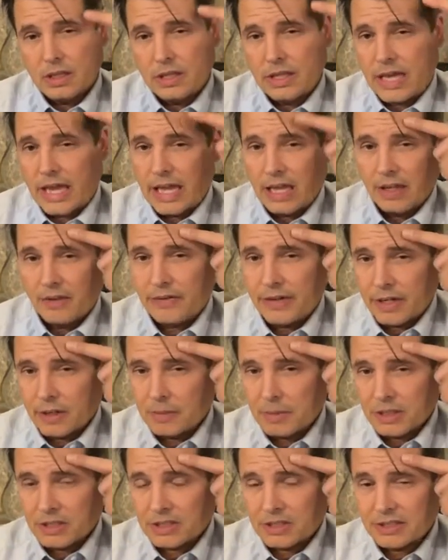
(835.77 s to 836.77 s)
the elevator
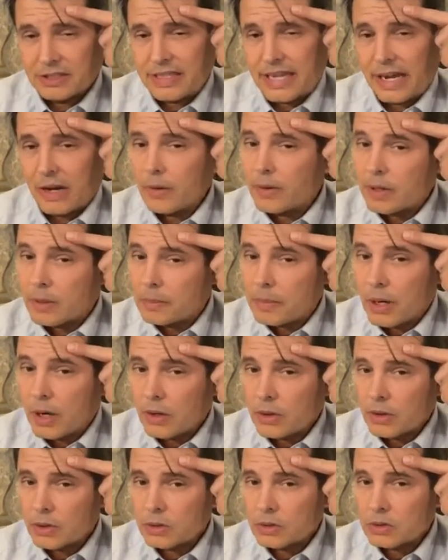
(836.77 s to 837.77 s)
muscle is now
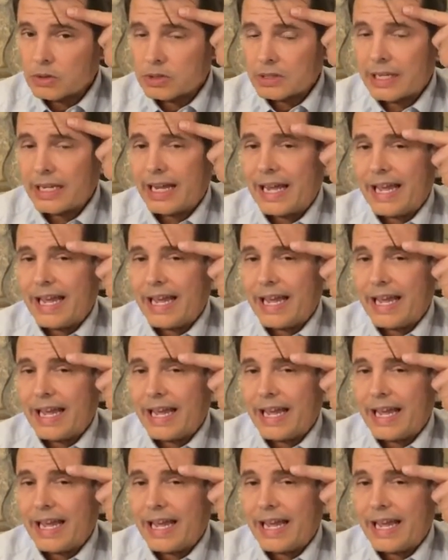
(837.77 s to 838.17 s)
unopposed,